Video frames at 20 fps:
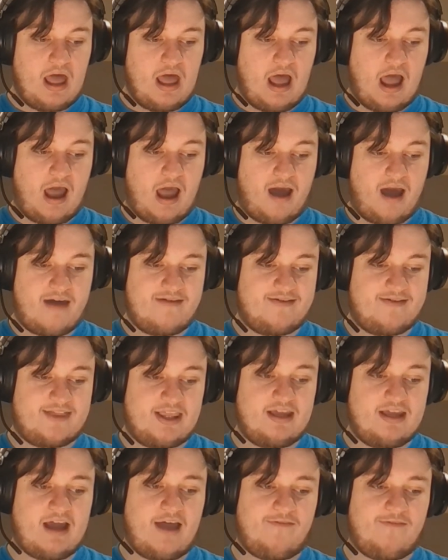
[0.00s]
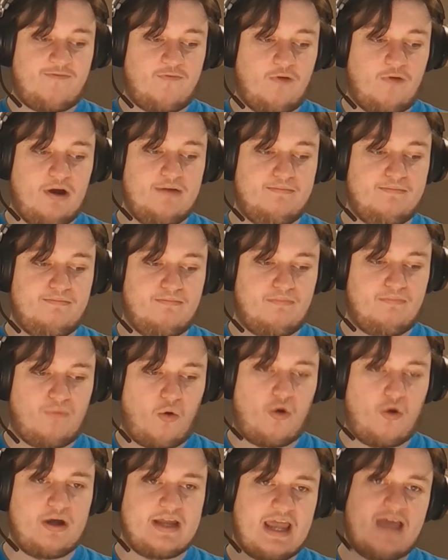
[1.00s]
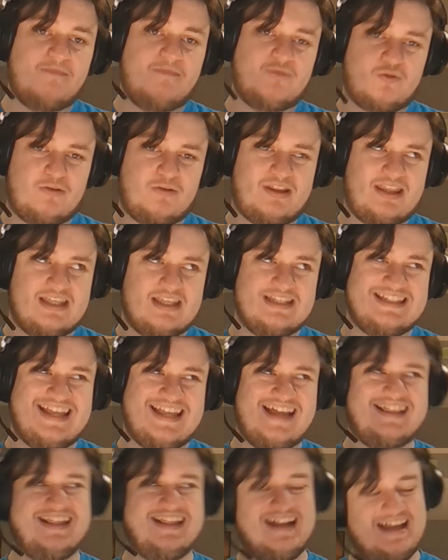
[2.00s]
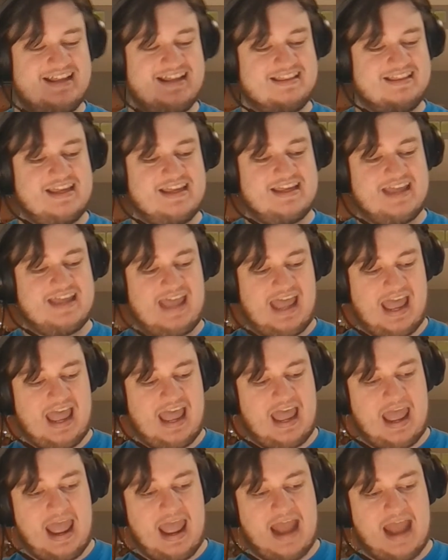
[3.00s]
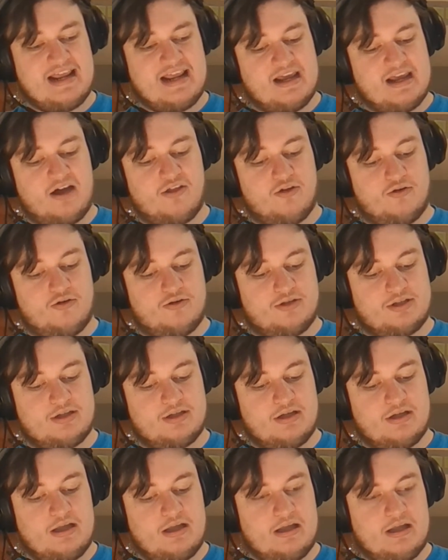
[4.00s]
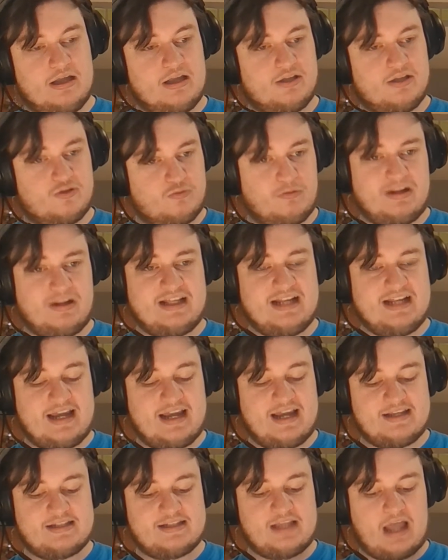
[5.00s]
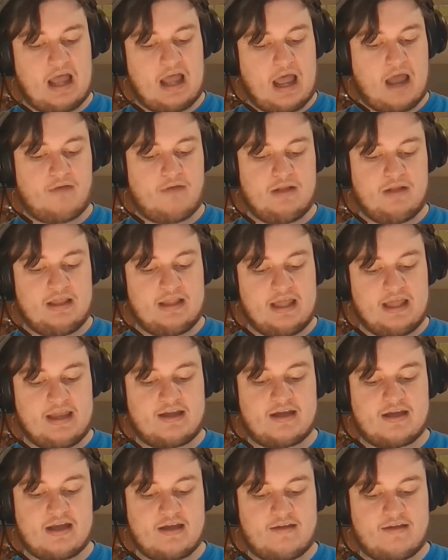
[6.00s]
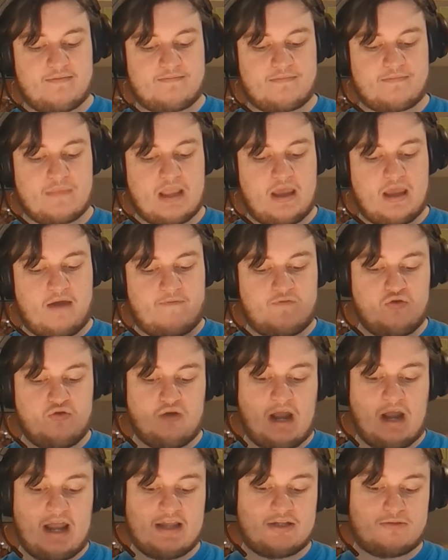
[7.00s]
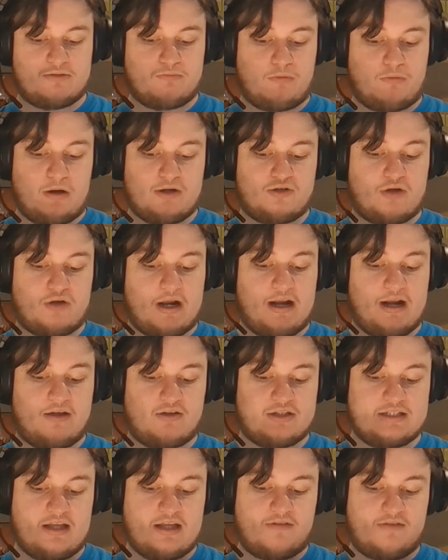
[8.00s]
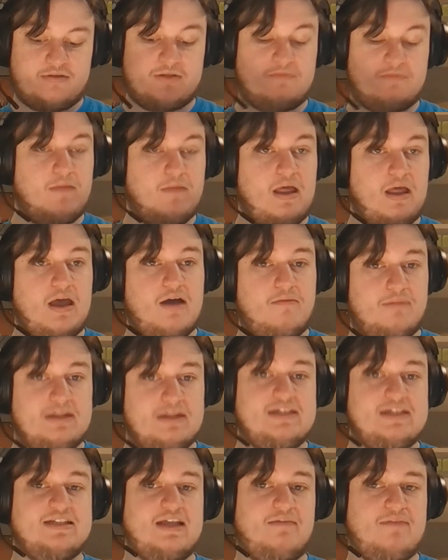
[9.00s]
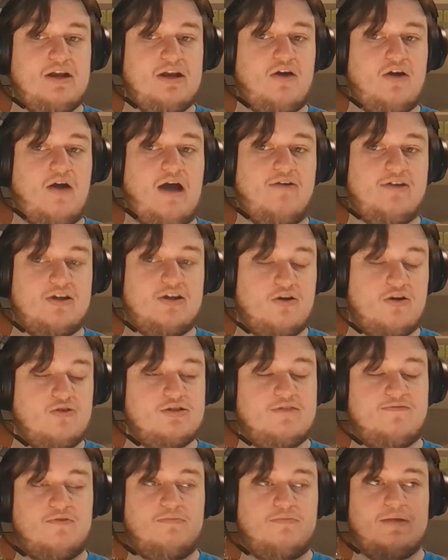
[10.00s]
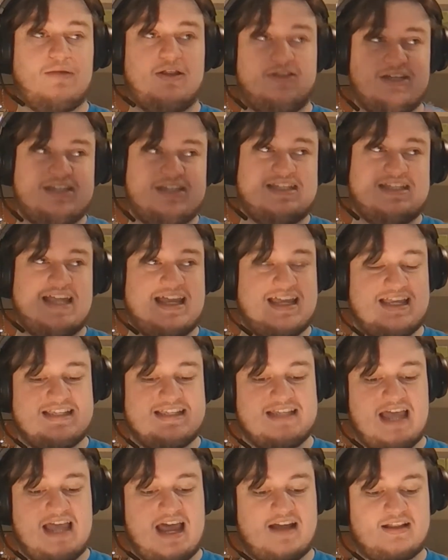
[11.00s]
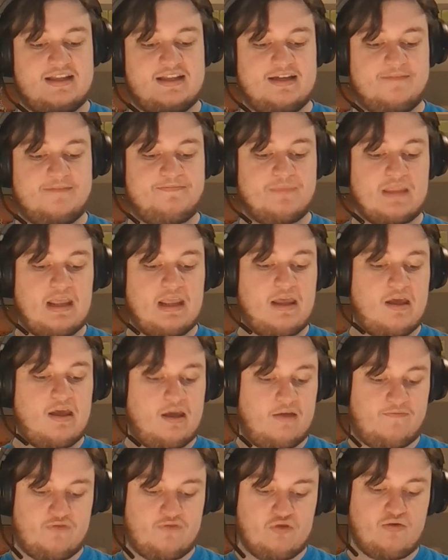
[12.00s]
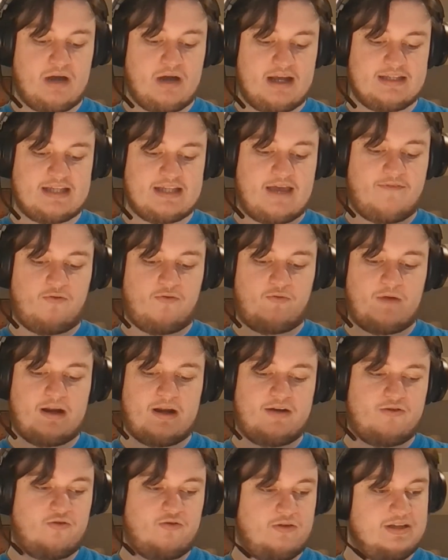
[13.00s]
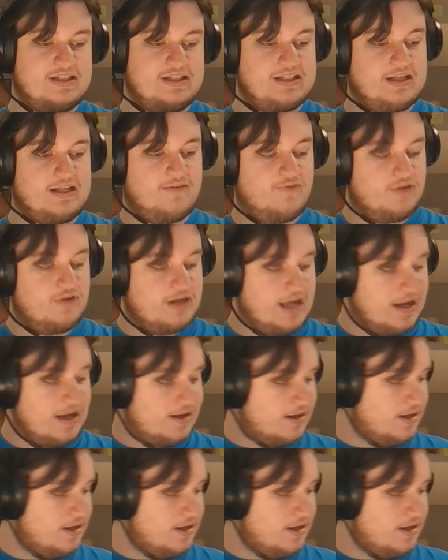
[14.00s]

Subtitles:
I think I've won more games with this deck than I think any others. It's really nice. I really like it. If you guys want to try it out yourselves, please let me know how it goes if you build this deck exactly. If you guys have a red-green Sliver deck